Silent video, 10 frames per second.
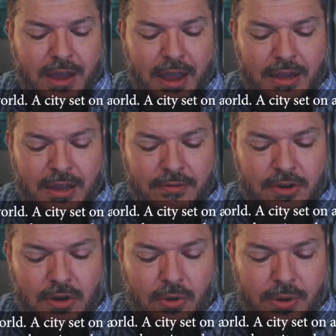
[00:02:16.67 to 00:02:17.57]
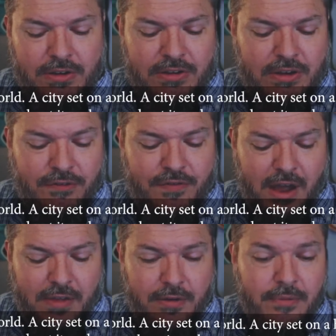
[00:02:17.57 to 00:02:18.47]
and give glory to your
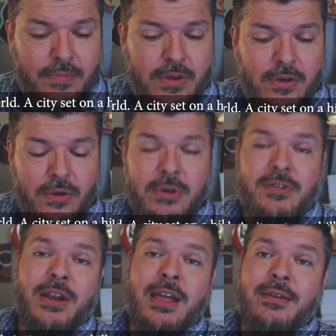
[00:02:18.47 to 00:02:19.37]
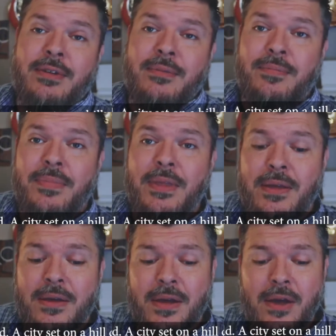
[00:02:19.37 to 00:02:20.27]
Father who is in heaven."
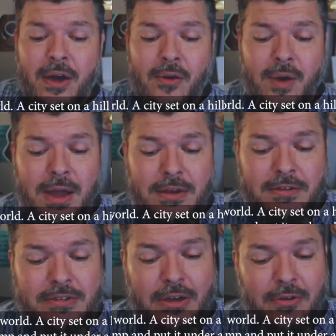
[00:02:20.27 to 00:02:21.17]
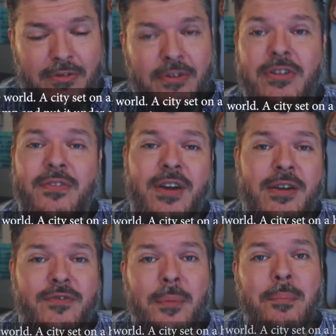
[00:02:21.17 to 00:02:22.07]
All right, so it's a
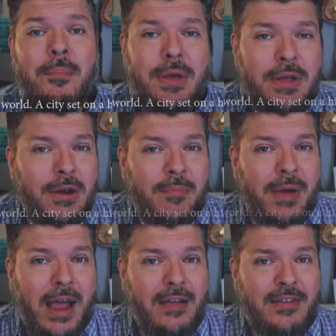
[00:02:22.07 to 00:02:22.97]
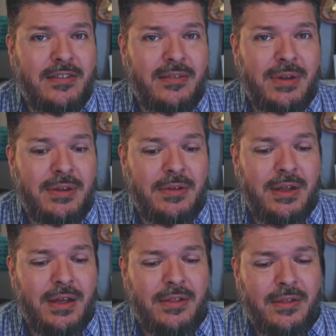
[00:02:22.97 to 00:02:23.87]
very familiar passage. I mean,
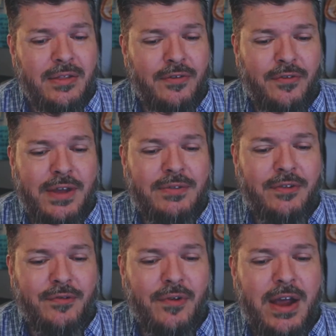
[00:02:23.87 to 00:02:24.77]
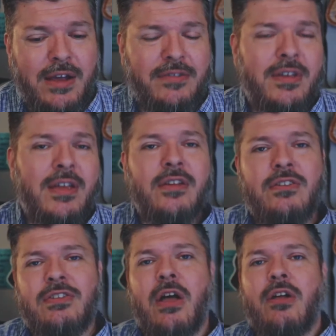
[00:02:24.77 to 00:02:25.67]
even the phrase
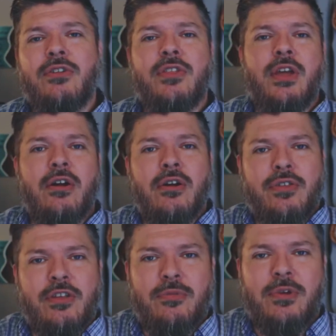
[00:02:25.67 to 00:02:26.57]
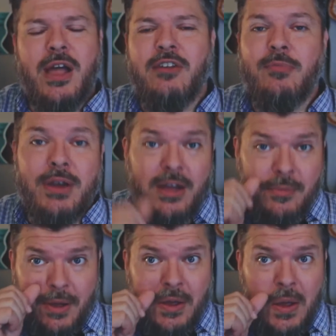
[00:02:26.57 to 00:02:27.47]
"salt of the earth" has kind of
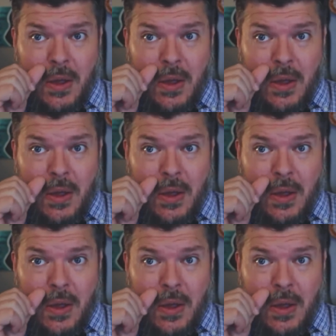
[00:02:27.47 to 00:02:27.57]
become a